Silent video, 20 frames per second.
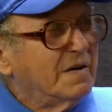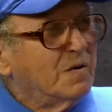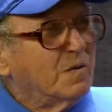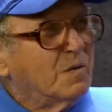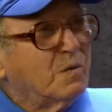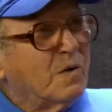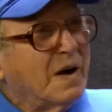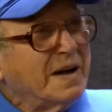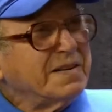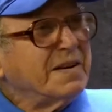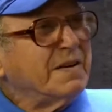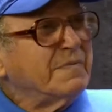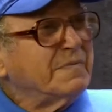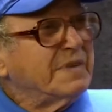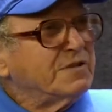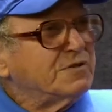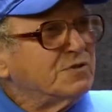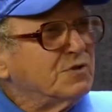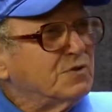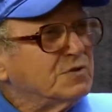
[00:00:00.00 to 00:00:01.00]
What can
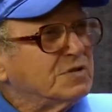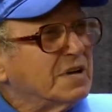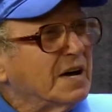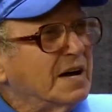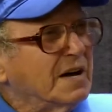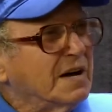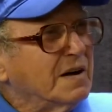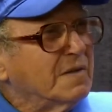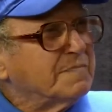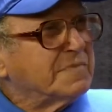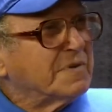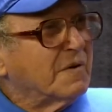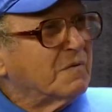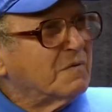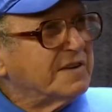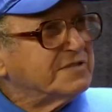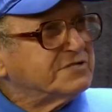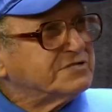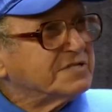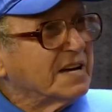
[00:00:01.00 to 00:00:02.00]
we do to help the
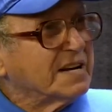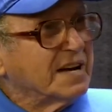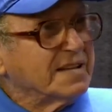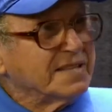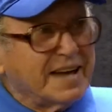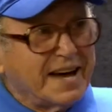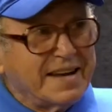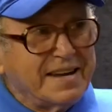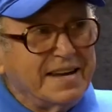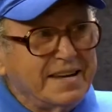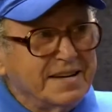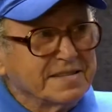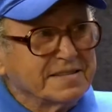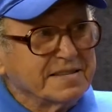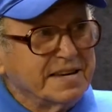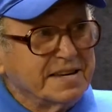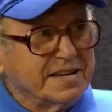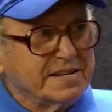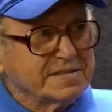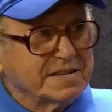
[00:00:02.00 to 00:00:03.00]
ones that are not here
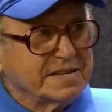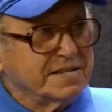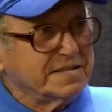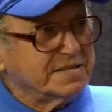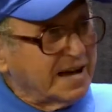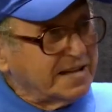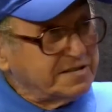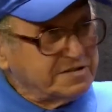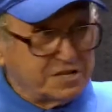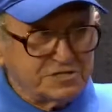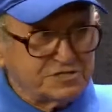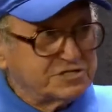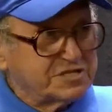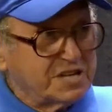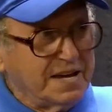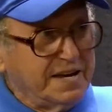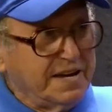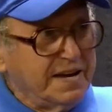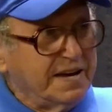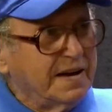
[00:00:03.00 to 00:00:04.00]
legally? Not to
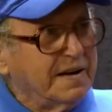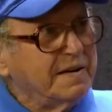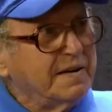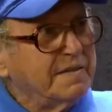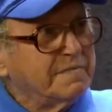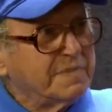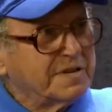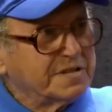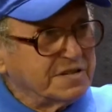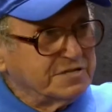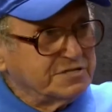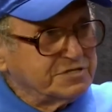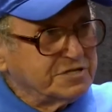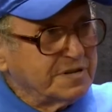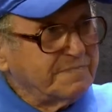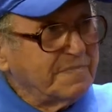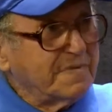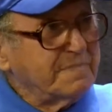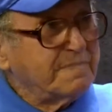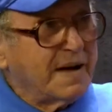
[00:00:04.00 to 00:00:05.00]
stay here, but to
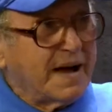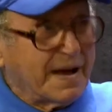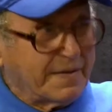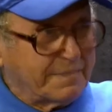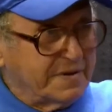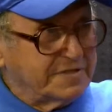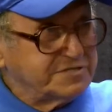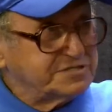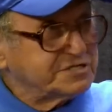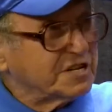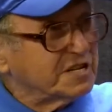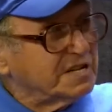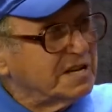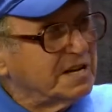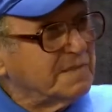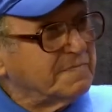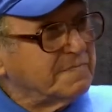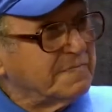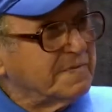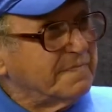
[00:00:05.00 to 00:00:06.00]
ship them back, but still
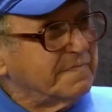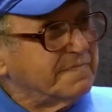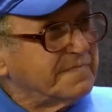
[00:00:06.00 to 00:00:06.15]
help them.